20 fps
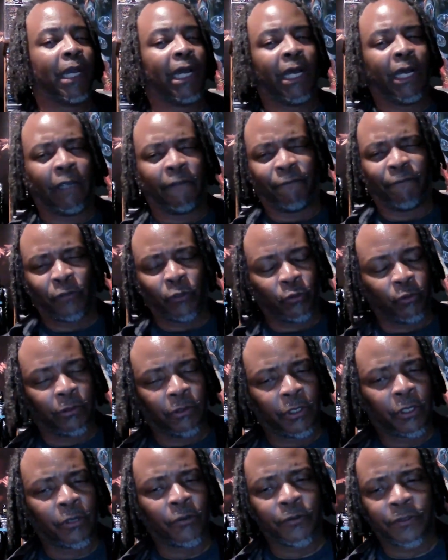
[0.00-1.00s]
If you
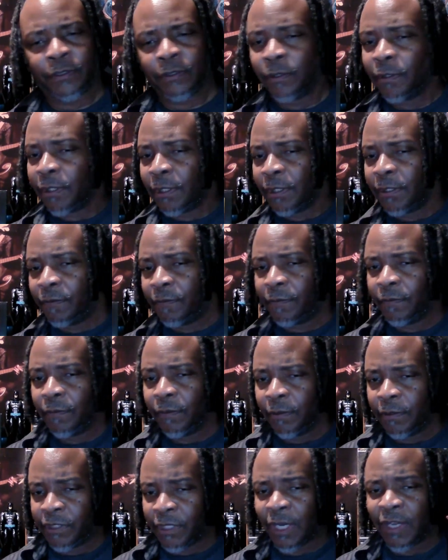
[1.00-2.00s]
can go to his
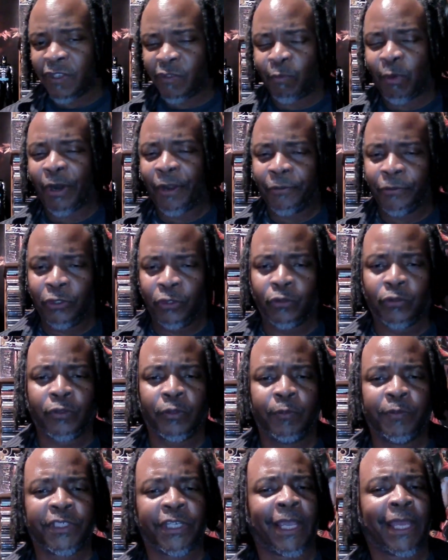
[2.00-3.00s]
James Brown
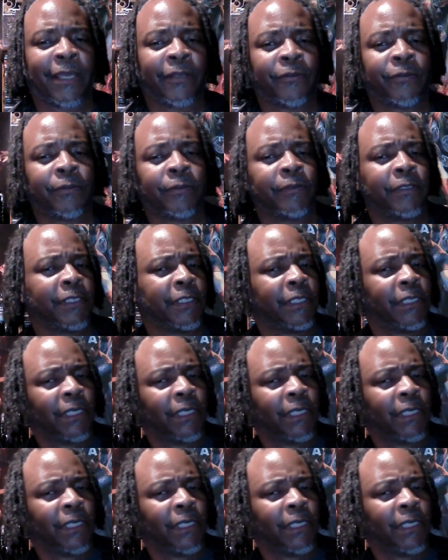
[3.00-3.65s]
YouTube channel,